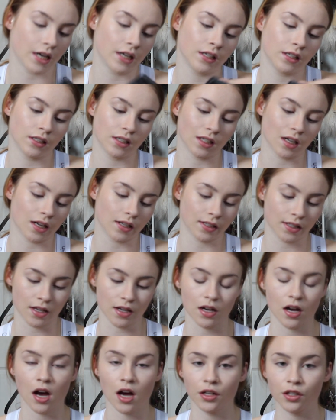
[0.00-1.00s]

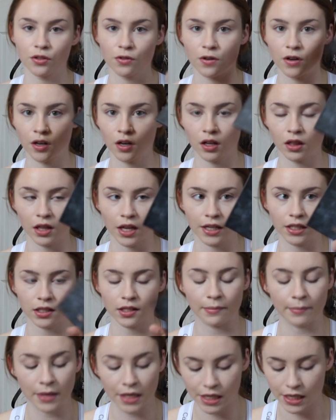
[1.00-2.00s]
Anastasia Contour Light
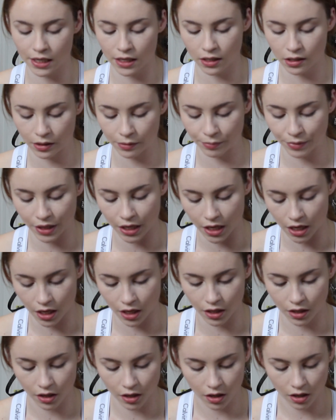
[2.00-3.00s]
to Medium
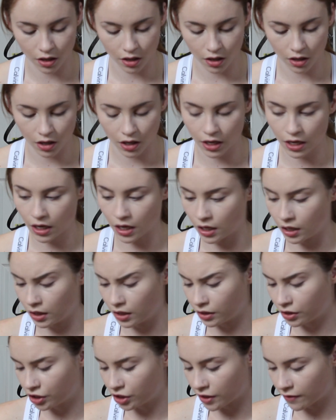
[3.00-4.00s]
kit and
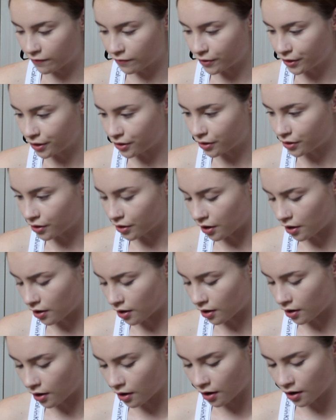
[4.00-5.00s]
this Jeffree
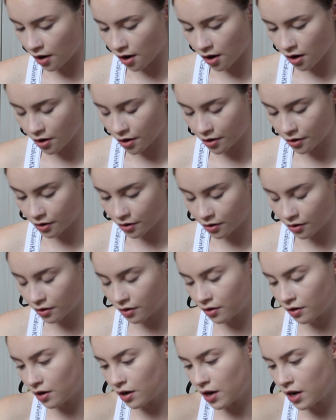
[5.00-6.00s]
Star
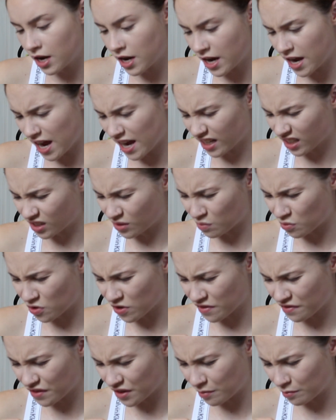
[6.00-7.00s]
X
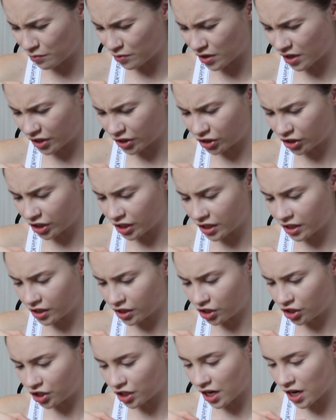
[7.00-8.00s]
Morphe brush
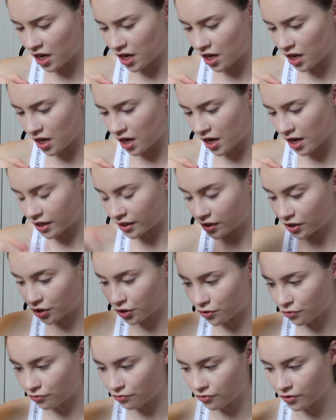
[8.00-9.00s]
in
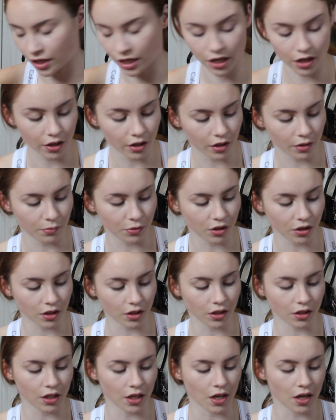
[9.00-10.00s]
JS3. And I'm just
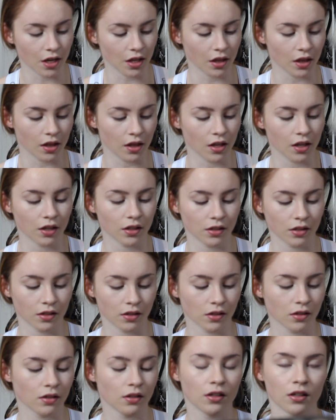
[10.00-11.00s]
going to take
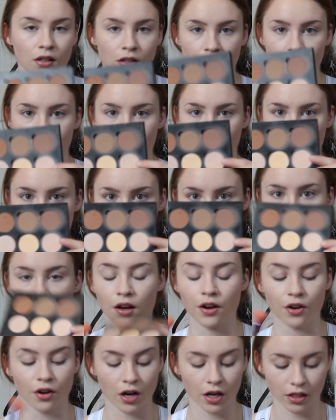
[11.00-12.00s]
this like
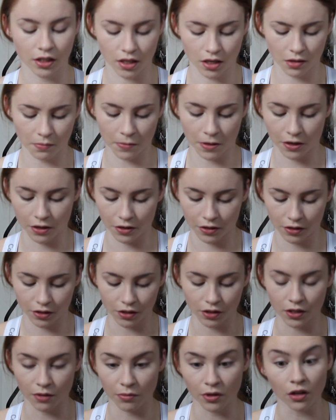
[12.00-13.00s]
under eye setting powder and
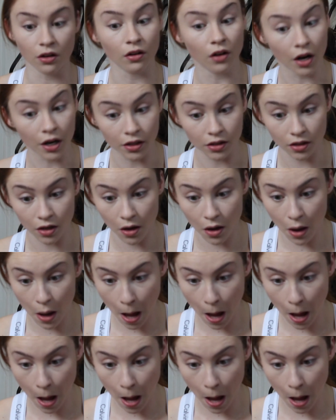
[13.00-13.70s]
just set my under eyes,